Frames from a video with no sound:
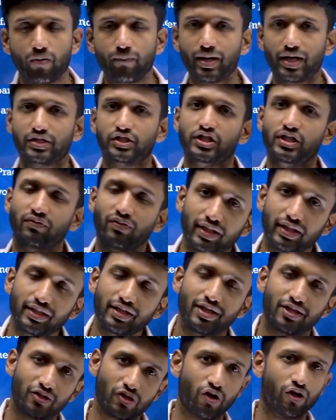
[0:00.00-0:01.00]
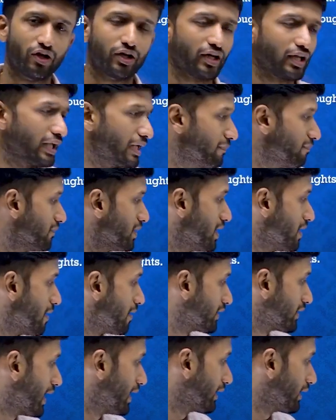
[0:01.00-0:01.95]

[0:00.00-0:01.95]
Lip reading: achieving your dream, that